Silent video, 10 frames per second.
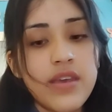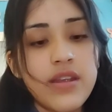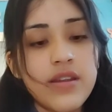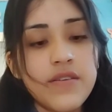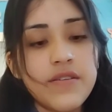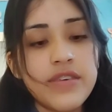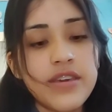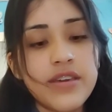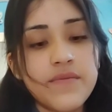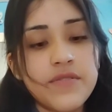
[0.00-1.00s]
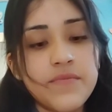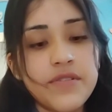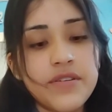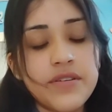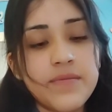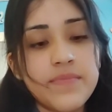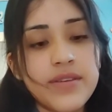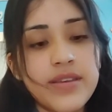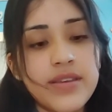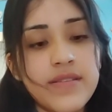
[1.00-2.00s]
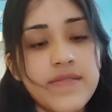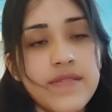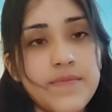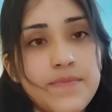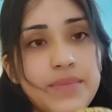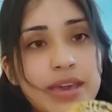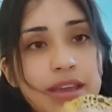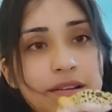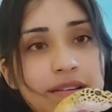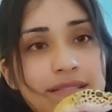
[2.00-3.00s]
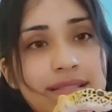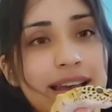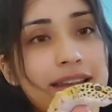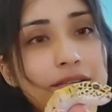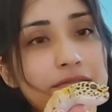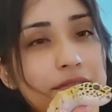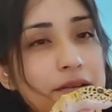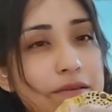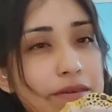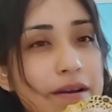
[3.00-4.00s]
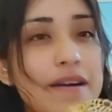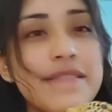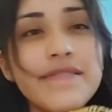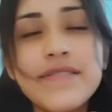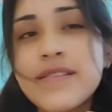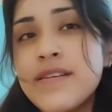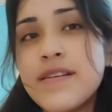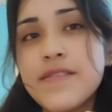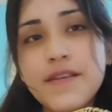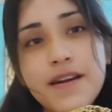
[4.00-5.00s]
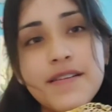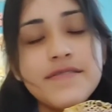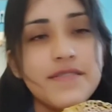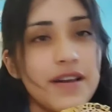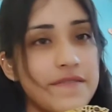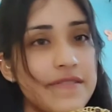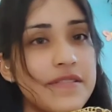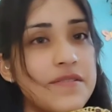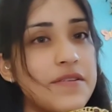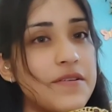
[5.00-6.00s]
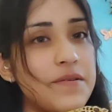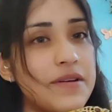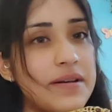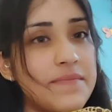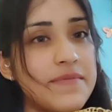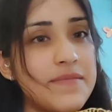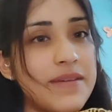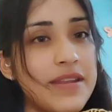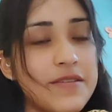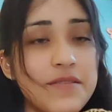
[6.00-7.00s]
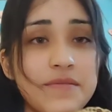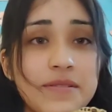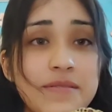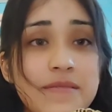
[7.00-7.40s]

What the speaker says: another thing I want to bring up is appearance. It kind of goes along with cost. The cost is obviously going to go up depending on what